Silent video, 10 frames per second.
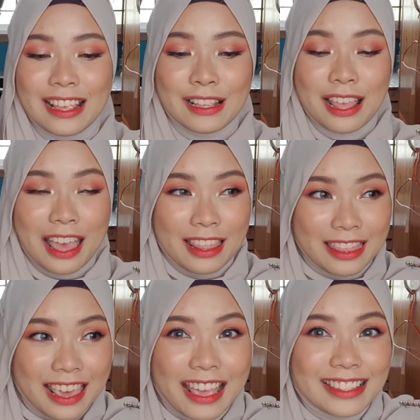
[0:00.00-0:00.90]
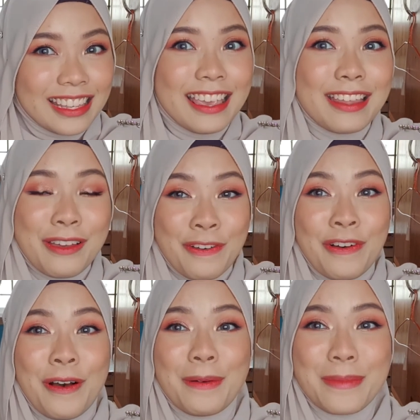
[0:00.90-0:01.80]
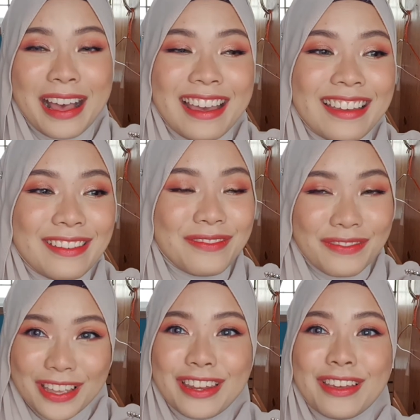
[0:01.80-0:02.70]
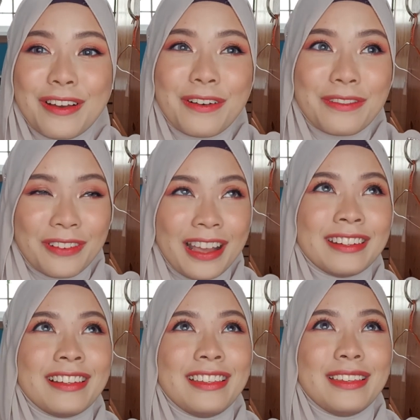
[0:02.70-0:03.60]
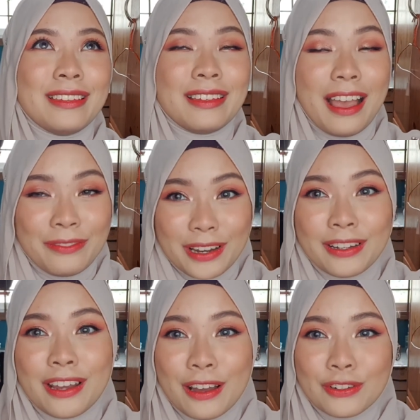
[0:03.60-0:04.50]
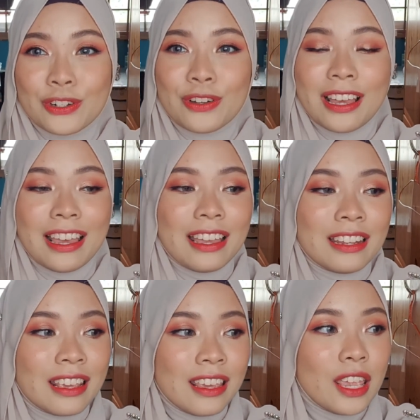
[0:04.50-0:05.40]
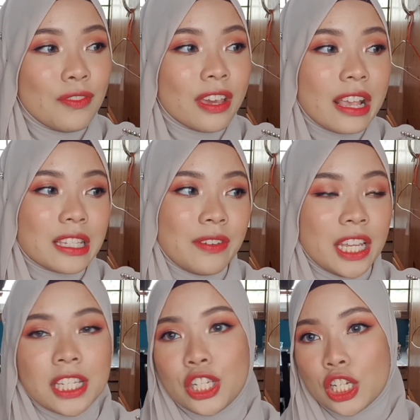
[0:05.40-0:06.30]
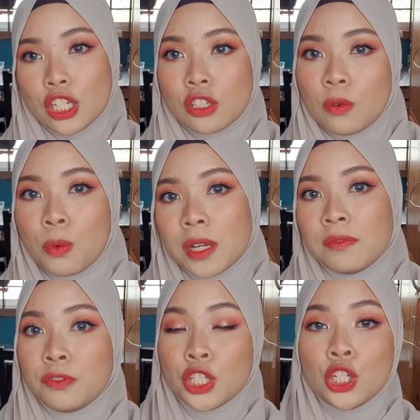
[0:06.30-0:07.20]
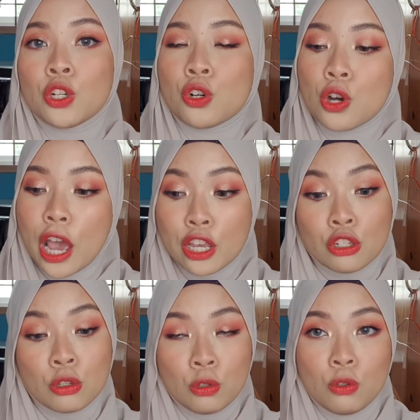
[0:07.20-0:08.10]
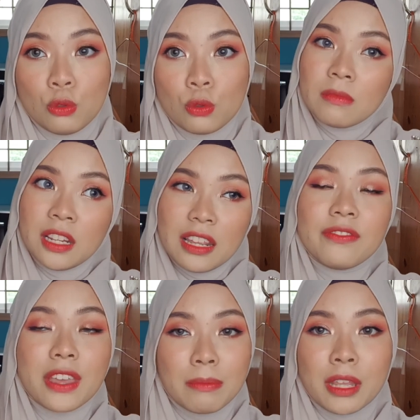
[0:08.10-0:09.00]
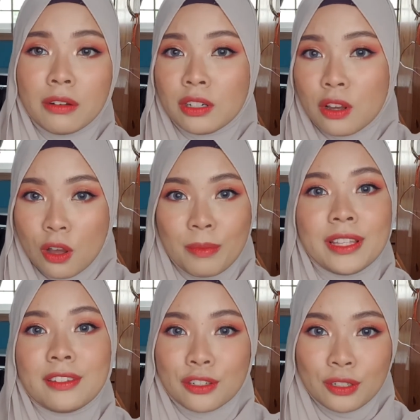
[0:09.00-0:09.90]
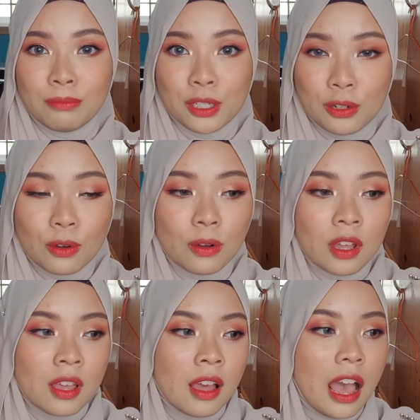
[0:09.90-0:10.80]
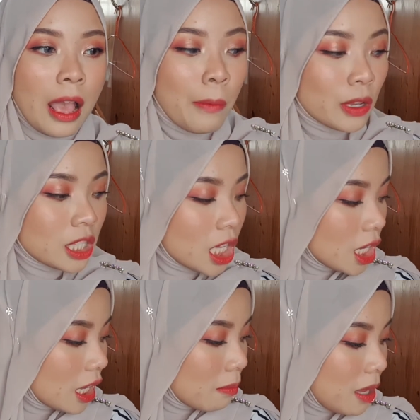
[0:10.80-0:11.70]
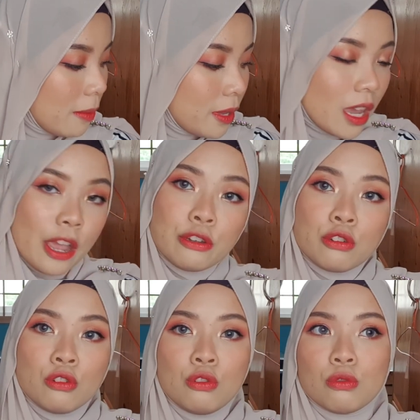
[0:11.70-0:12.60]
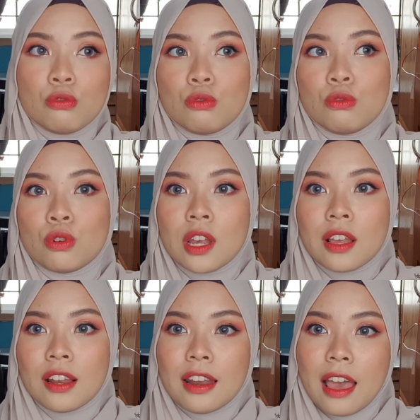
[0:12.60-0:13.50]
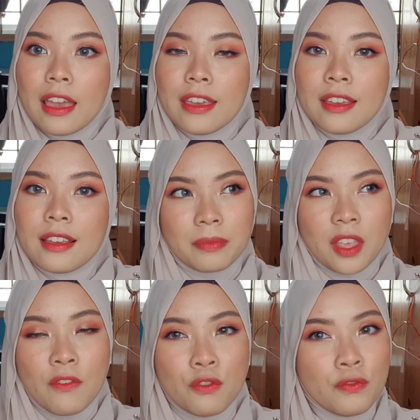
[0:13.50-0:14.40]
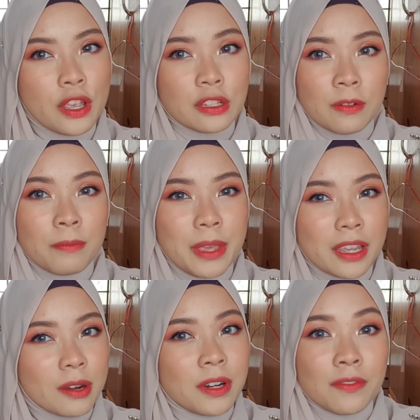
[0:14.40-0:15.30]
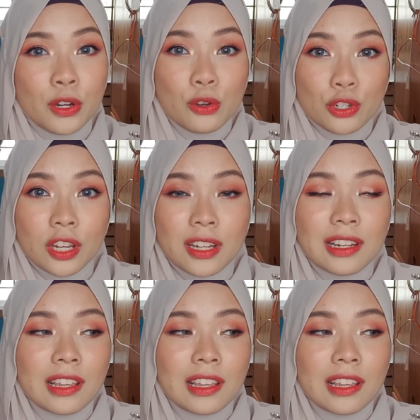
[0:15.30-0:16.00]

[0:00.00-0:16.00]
And that's it for my video. Finally, I've done the outro, and if you guys have any suggestions on what video I should do, leave them down in the comment section below. I was thinking maybe I should do like a full face of Makeup Revolution,